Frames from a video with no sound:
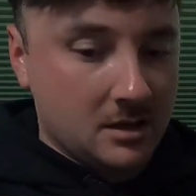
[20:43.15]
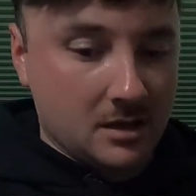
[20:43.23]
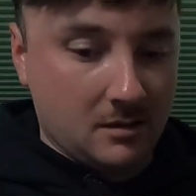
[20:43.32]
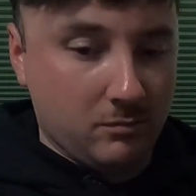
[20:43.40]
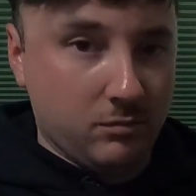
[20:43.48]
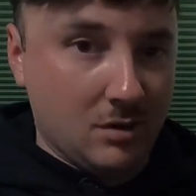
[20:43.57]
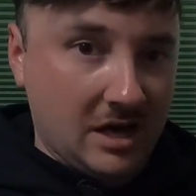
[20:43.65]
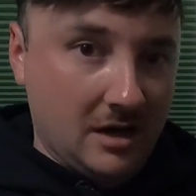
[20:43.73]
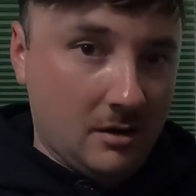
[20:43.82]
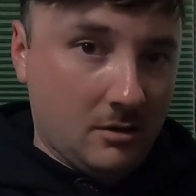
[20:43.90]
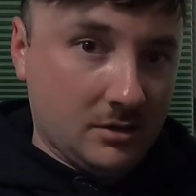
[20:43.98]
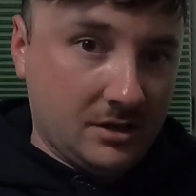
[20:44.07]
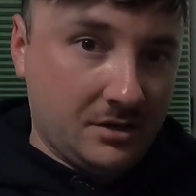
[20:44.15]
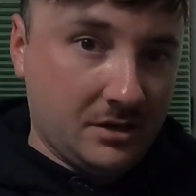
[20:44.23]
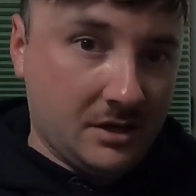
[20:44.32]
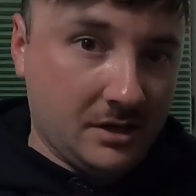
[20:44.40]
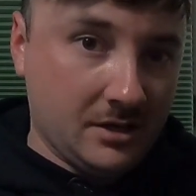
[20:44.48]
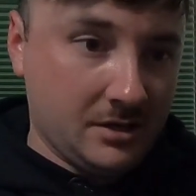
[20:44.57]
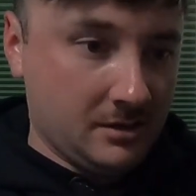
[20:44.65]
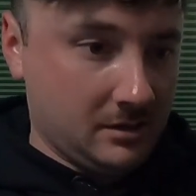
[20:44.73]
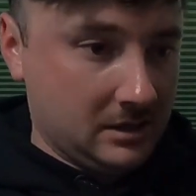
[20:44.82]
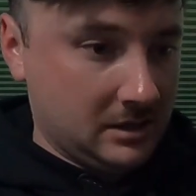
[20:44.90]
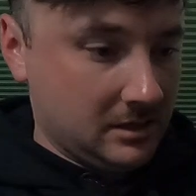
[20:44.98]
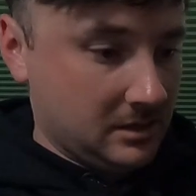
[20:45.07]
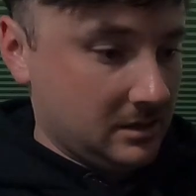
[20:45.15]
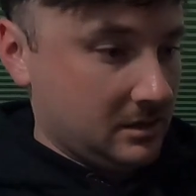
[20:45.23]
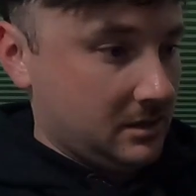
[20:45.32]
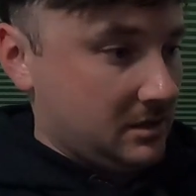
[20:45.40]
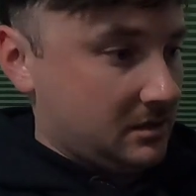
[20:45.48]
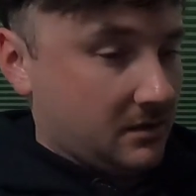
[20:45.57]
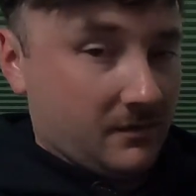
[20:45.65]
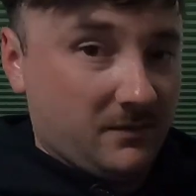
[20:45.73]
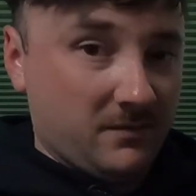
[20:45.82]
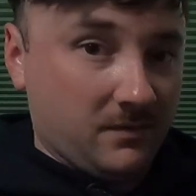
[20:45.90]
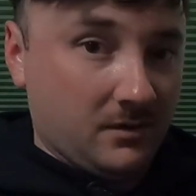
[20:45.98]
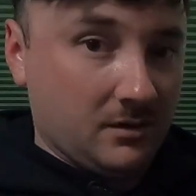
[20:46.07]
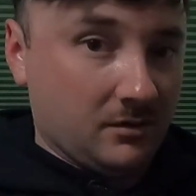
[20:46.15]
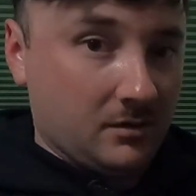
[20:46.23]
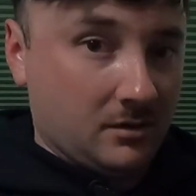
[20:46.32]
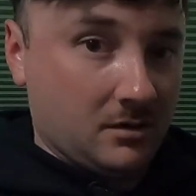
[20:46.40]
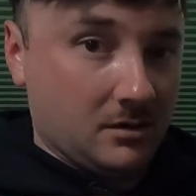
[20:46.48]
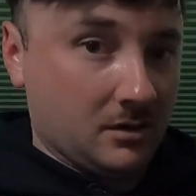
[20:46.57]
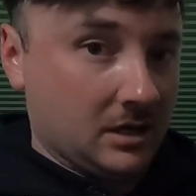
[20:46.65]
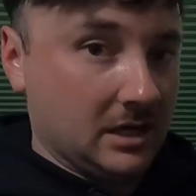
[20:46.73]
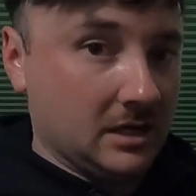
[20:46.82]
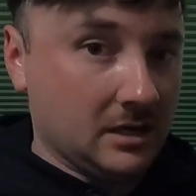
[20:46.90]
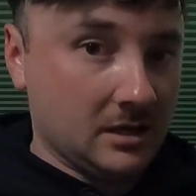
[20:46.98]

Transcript: about a foot long.